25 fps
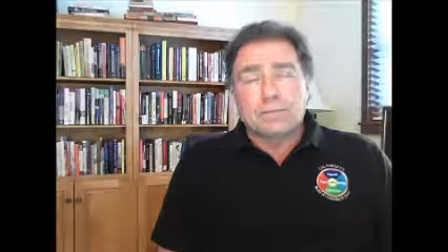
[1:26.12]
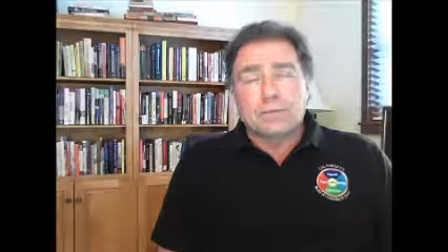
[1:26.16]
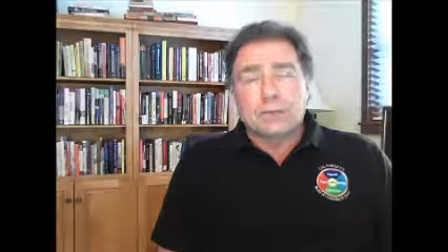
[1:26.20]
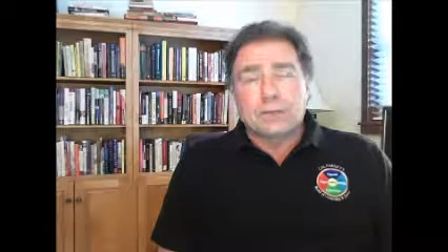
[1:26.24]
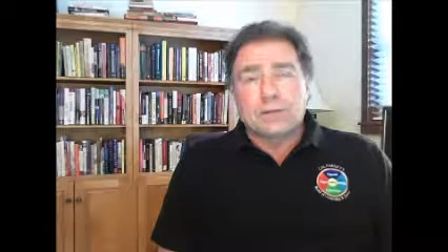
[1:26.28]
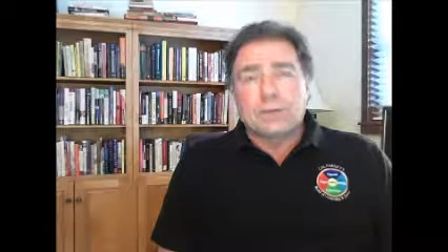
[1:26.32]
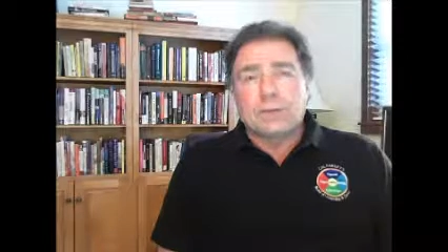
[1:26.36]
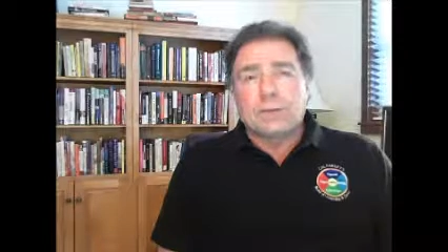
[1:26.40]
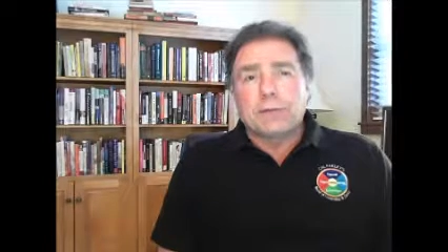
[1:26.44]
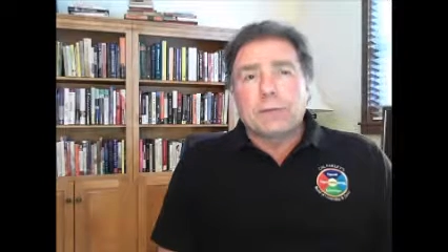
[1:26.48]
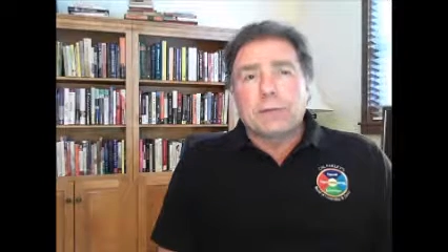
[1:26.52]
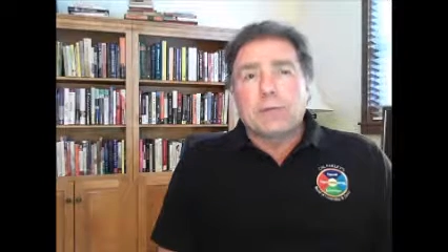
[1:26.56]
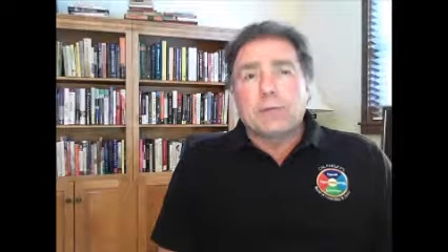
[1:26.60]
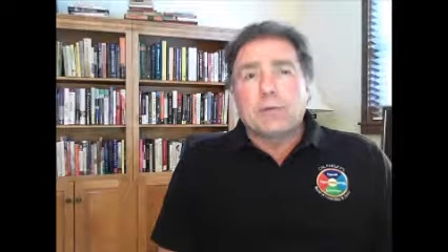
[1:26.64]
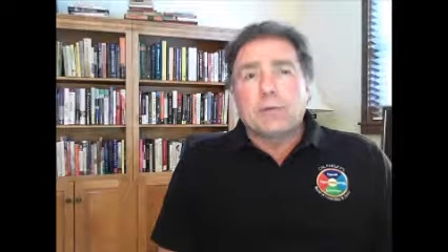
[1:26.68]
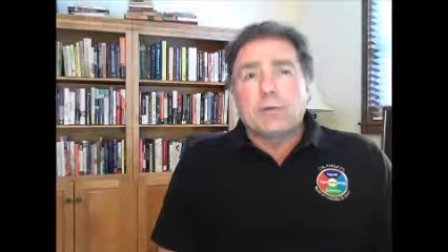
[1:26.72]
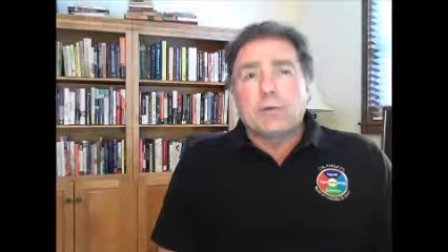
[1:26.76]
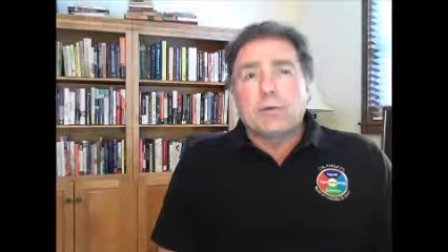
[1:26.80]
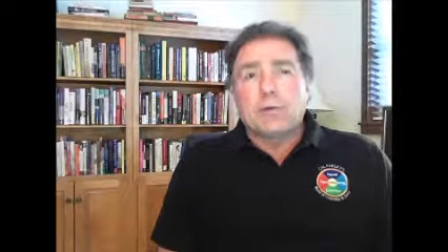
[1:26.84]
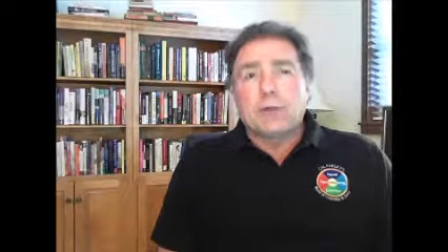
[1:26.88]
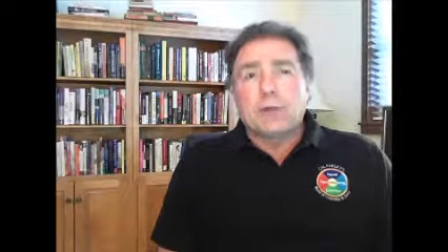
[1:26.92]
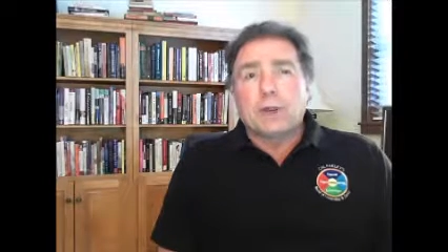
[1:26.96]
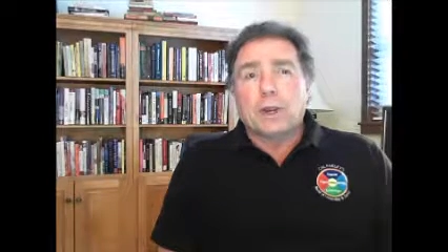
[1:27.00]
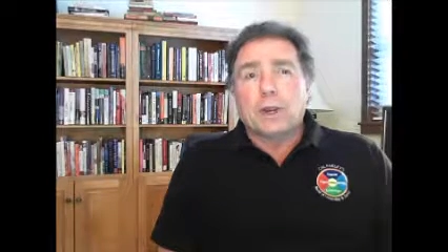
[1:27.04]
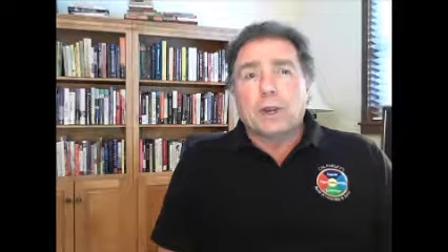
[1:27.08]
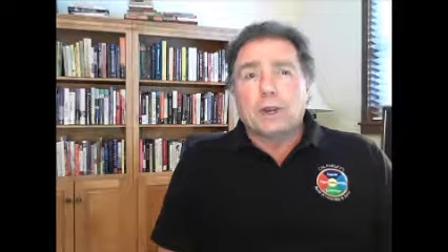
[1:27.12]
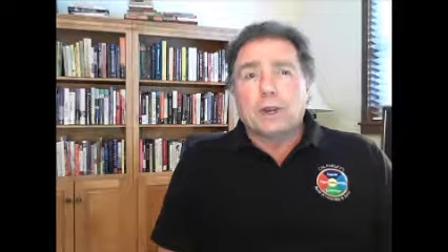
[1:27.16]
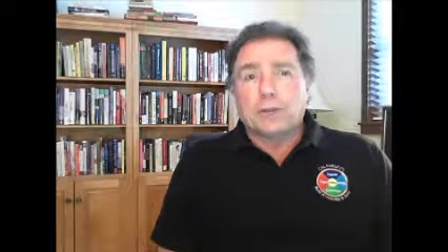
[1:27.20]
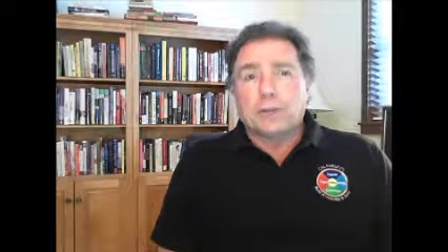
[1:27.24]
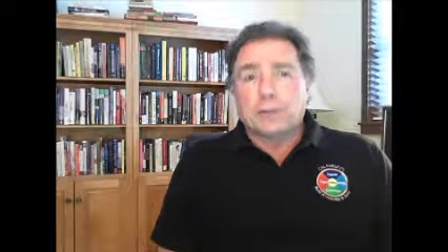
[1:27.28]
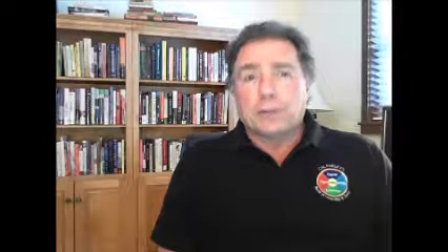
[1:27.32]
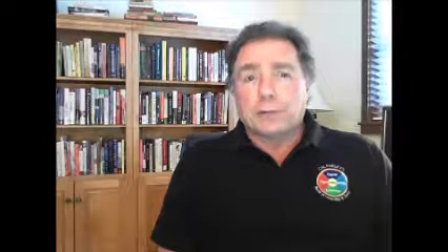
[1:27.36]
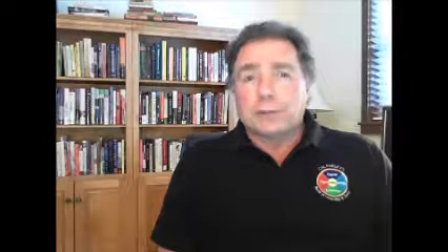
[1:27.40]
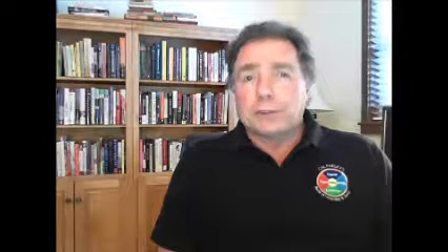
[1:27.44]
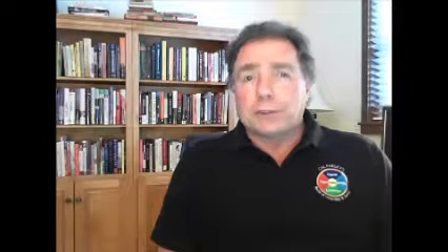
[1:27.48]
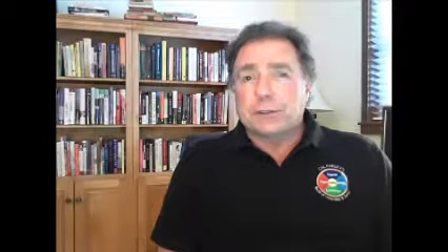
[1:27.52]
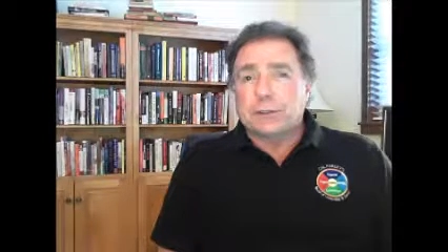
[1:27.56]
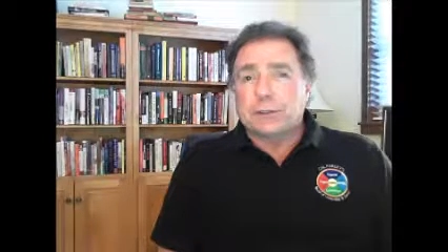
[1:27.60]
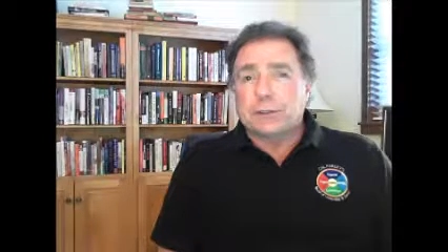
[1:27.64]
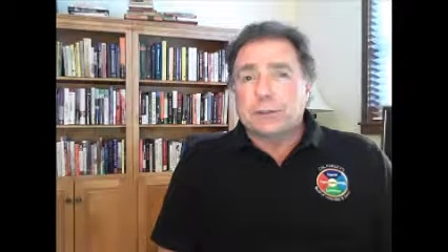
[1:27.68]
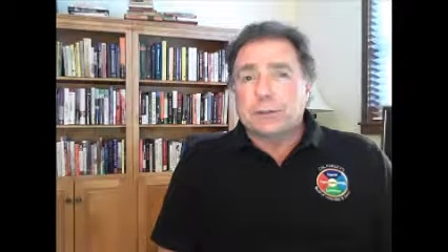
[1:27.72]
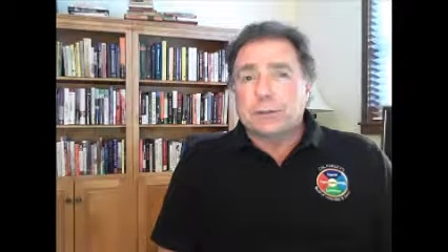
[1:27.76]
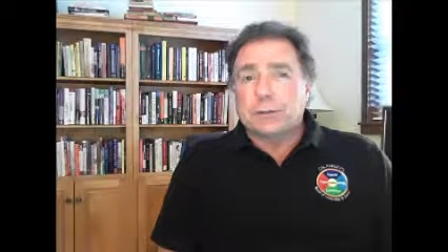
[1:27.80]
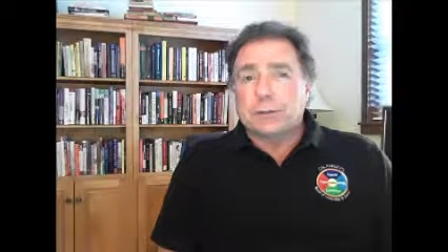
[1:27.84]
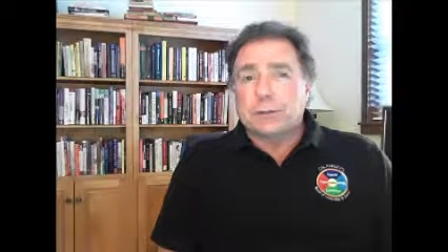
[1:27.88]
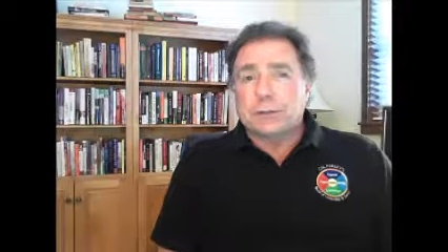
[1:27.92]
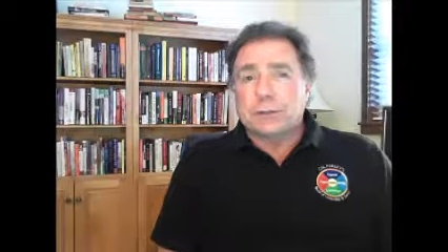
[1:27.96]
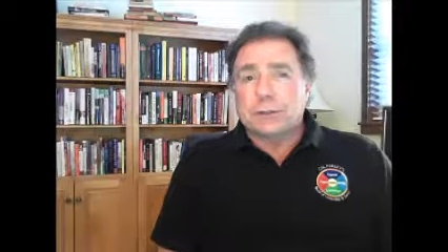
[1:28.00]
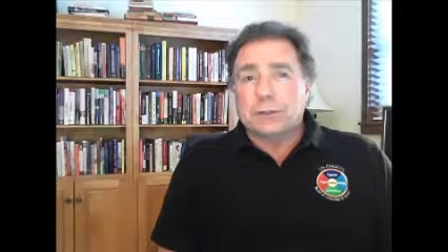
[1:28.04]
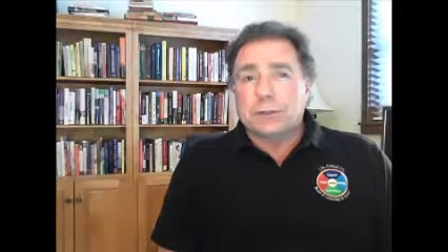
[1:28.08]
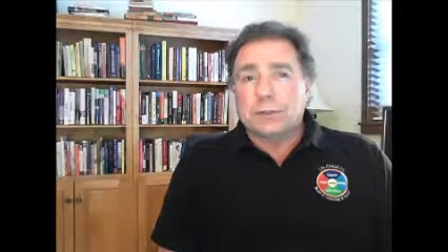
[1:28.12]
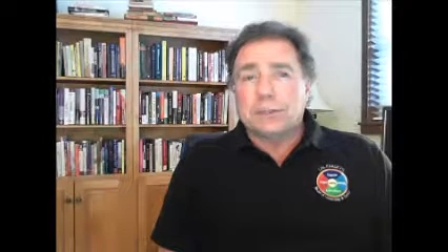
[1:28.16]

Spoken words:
Developing awareness of each of those will